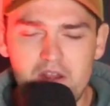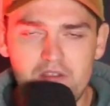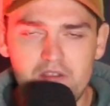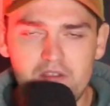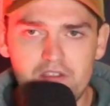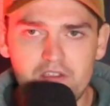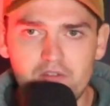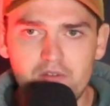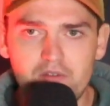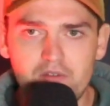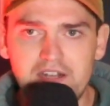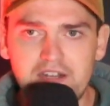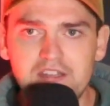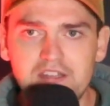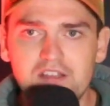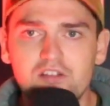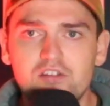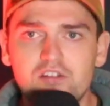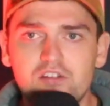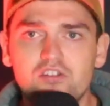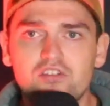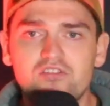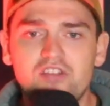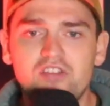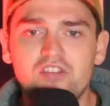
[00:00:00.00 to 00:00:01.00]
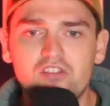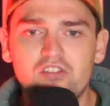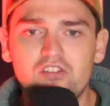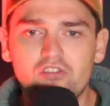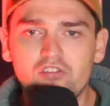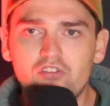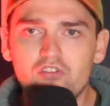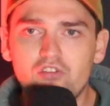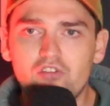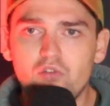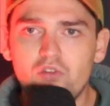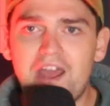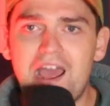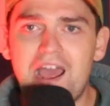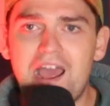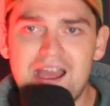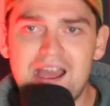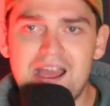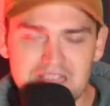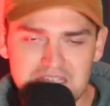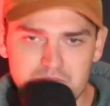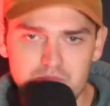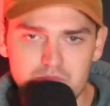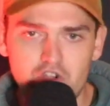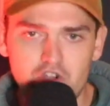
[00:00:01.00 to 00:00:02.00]
that Greg Taylor does, he doesn't do it
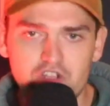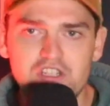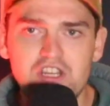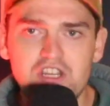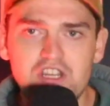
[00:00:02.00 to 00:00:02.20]
as much.